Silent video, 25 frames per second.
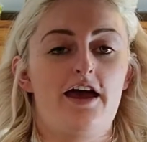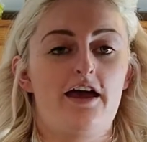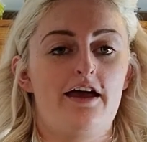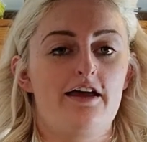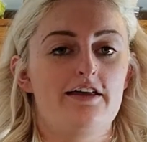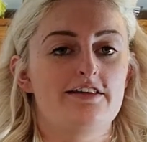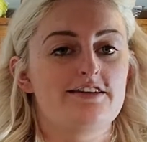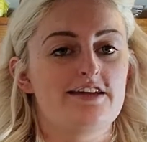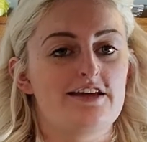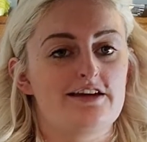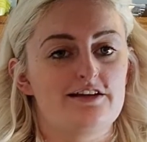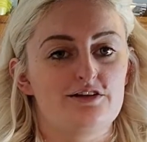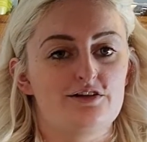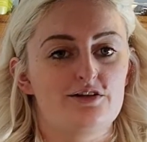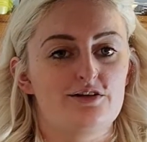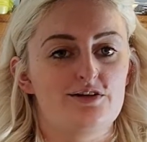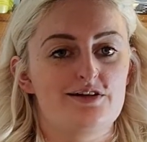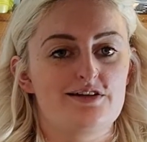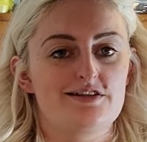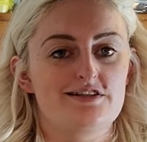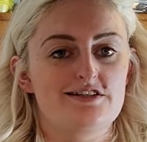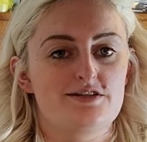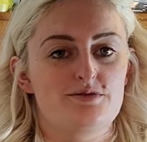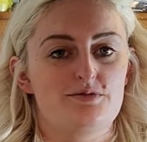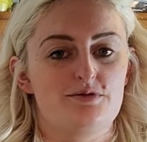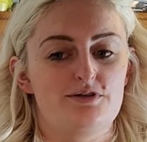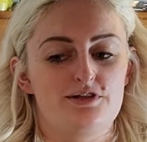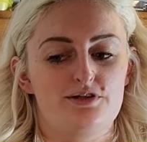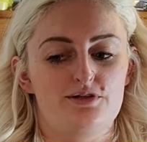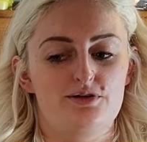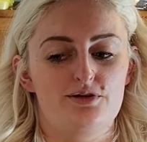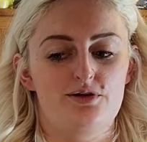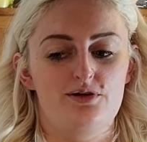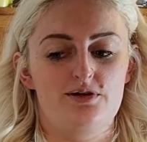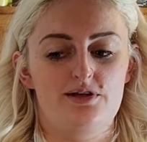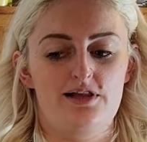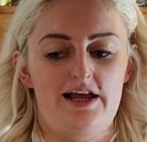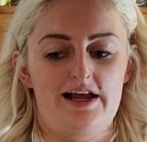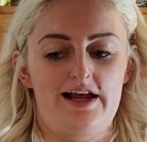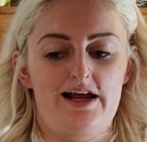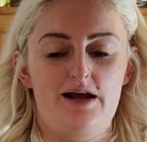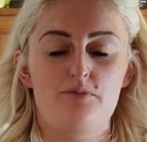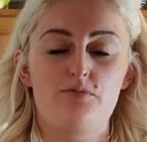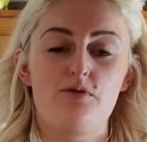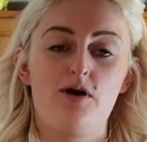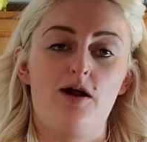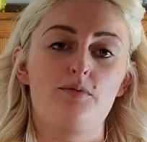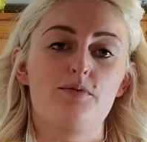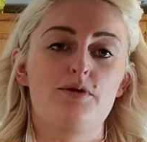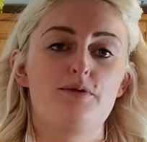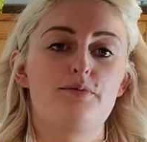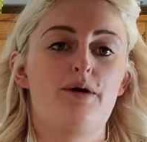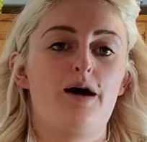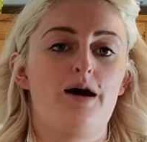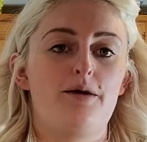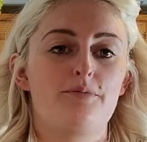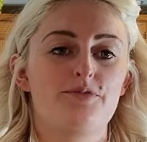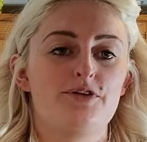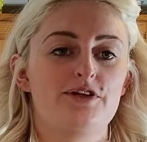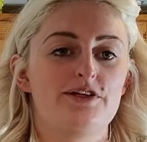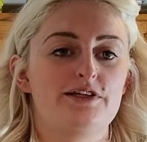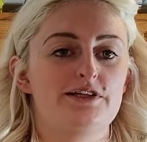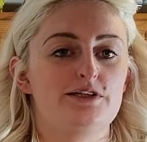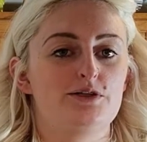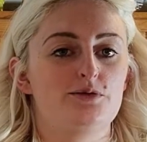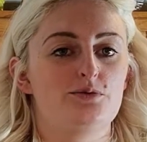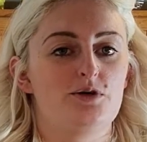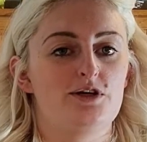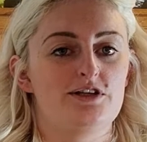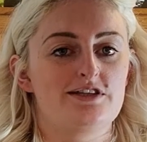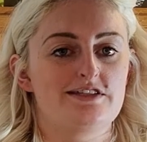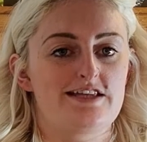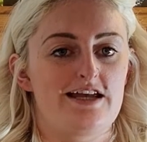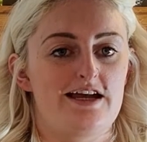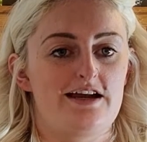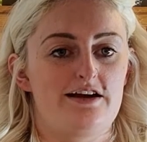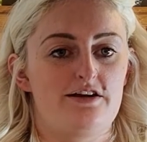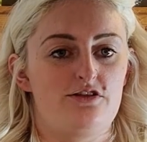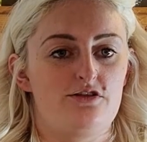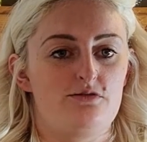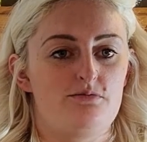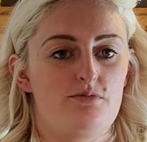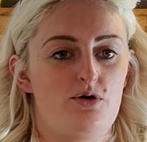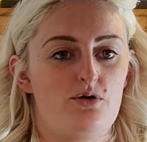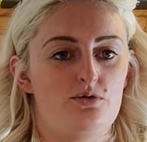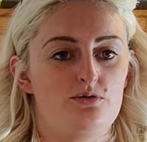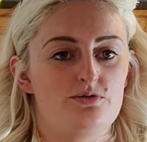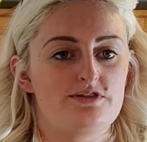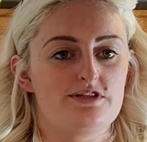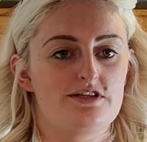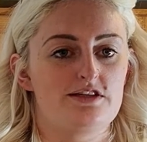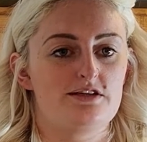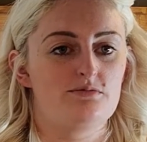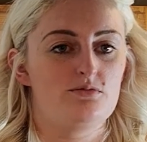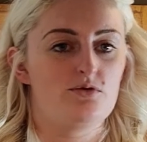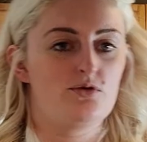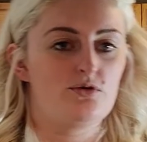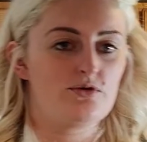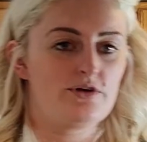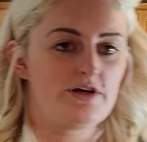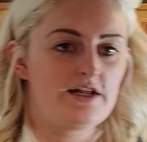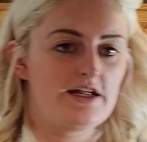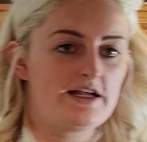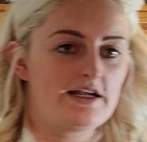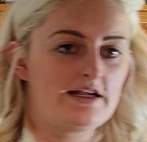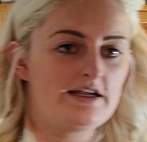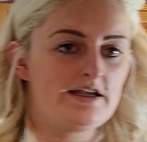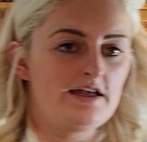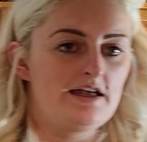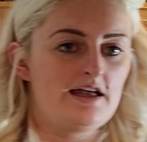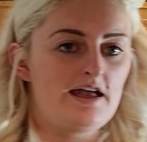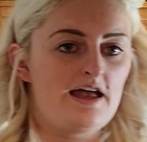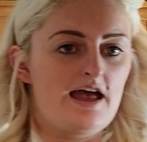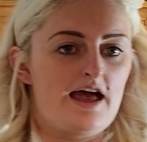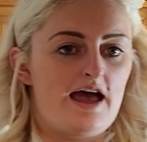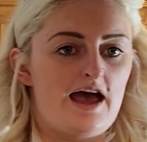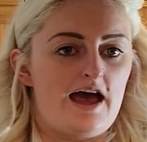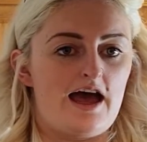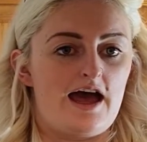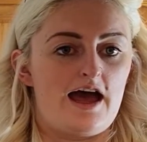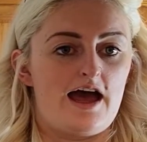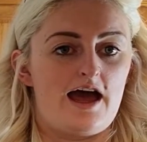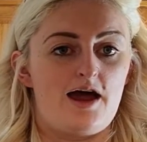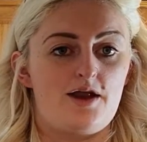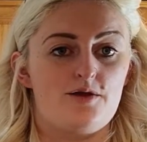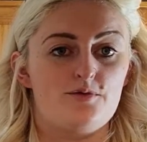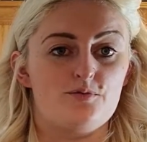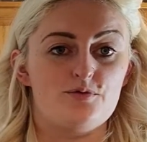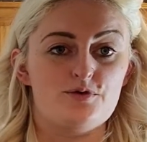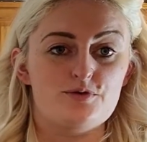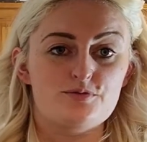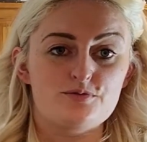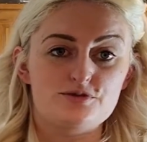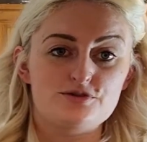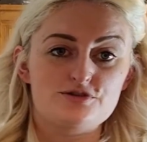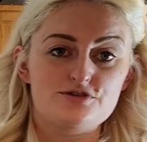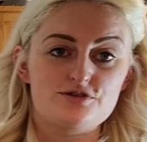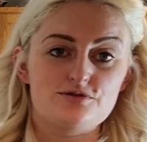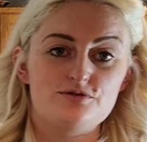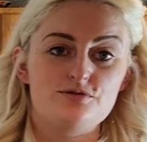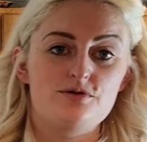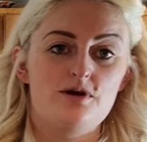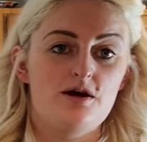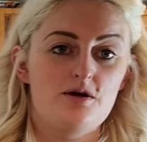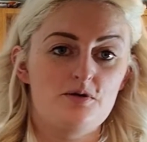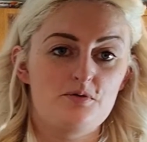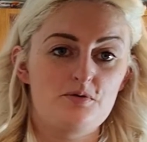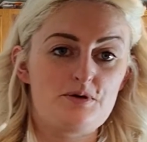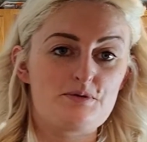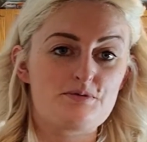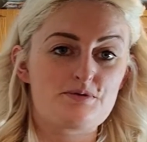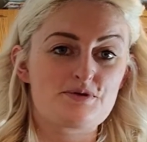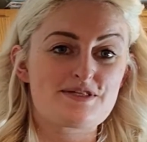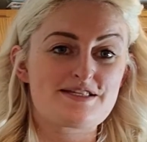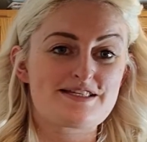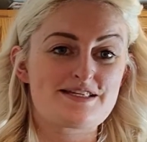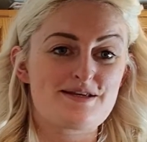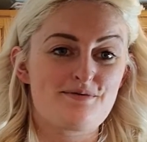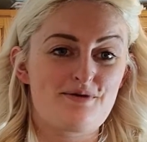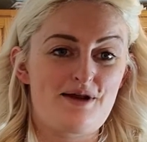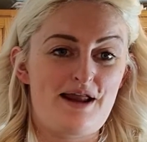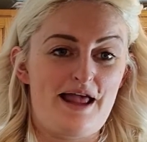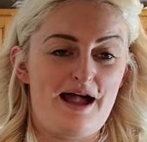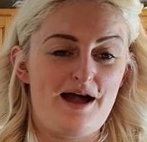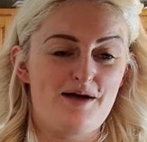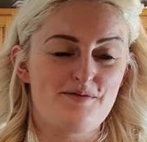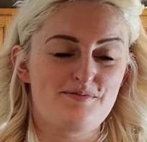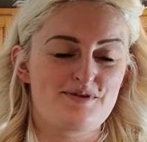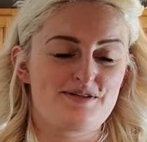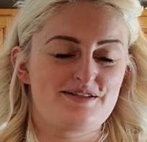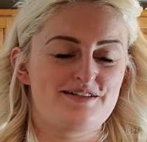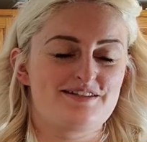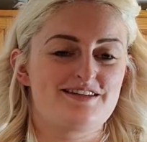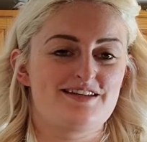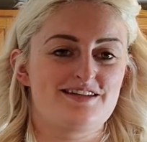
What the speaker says: Take a look and see what they look like. I'll probably pop the little ones out of the mold in the morning, and we will see what happens.